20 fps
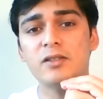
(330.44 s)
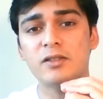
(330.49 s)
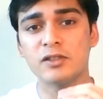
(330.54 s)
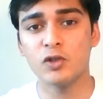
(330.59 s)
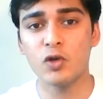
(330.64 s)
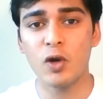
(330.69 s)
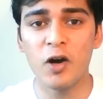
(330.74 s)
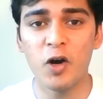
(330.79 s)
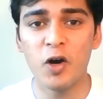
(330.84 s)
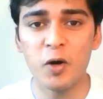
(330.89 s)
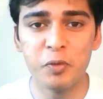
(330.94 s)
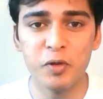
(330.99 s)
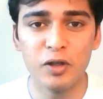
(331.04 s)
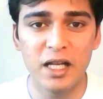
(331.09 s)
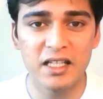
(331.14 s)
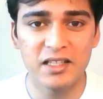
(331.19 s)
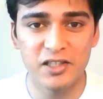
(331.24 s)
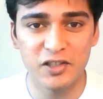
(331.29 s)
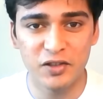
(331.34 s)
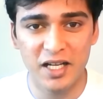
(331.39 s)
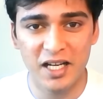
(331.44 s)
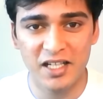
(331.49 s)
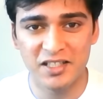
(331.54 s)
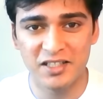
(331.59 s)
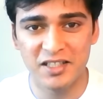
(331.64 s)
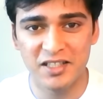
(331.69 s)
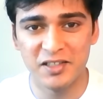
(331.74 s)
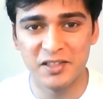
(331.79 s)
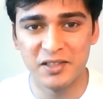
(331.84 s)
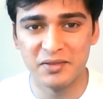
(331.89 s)
So I hope you like this
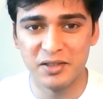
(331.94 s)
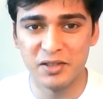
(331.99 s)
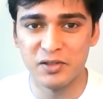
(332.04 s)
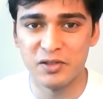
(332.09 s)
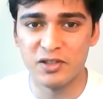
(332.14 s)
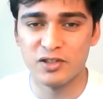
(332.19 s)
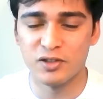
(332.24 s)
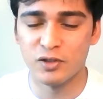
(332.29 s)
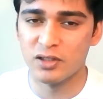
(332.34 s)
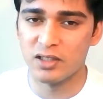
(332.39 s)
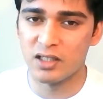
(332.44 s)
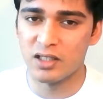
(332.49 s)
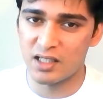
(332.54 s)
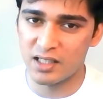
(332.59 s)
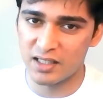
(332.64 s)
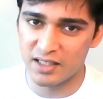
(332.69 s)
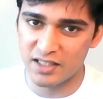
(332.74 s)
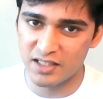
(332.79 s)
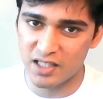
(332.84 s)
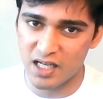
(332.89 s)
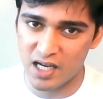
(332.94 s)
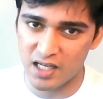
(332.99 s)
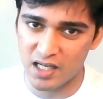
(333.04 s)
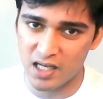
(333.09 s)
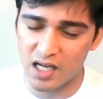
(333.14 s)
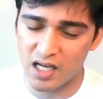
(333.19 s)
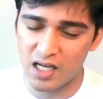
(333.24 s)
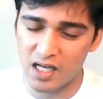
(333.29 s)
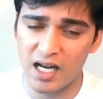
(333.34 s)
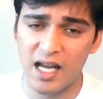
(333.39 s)
reaction and review to Sundaraanga
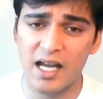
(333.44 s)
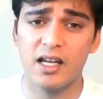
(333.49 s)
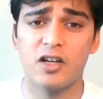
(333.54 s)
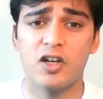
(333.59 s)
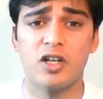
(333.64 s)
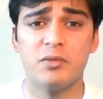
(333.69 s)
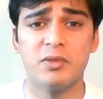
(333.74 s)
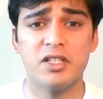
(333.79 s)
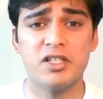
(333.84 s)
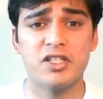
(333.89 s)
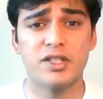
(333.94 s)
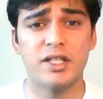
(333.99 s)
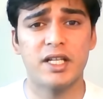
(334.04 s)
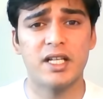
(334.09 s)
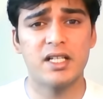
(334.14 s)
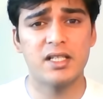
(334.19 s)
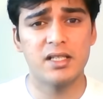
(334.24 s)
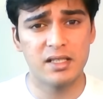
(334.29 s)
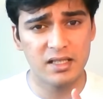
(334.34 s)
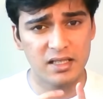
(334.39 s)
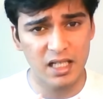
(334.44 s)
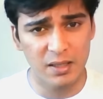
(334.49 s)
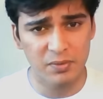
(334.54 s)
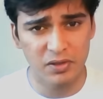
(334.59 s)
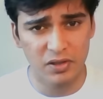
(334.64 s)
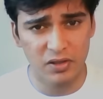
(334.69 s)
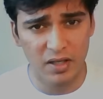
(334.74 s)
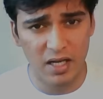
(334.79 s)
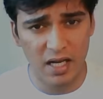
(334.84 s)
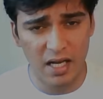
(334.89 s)
Jaana. Like, comment, share,
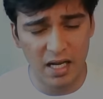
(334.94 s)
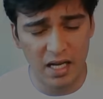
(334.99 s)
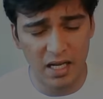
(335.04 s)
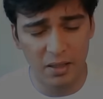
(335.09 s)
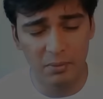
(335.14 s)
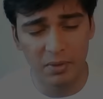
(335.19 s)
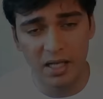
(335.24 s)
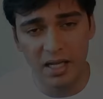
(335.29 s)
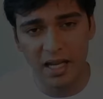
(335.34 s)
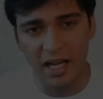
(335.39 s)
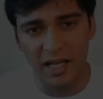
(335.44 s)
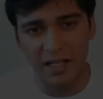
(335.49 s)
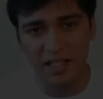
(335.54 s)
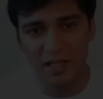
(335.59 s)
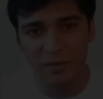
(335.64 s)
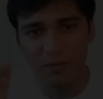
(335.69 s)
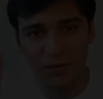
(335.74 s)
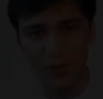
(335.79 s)
subscribe and keep